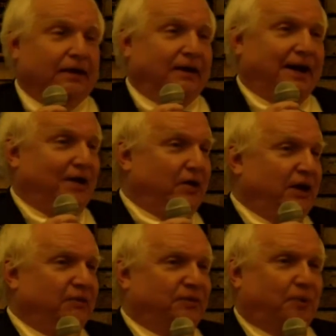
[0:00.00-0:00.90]
Not
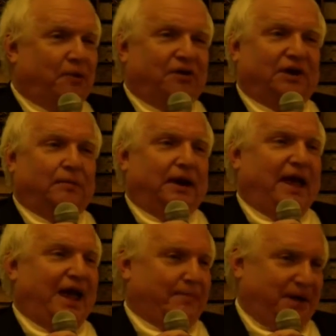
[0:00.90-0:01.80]
only was Borglum
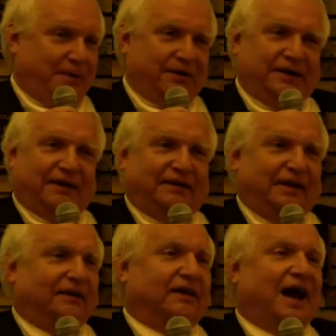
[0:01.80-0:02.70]
unhappy about that
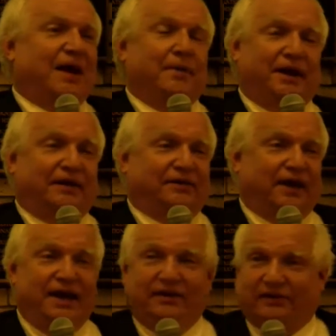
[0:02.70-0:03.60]
thing, the comment on his
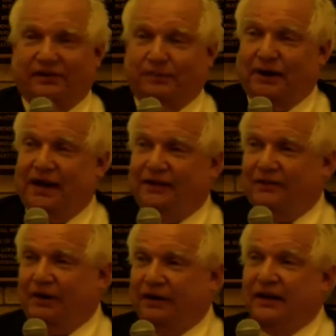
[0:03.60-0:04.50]
angels, but he
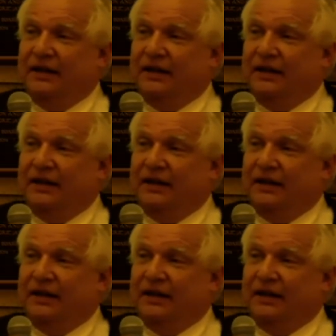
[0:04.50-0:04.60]
thought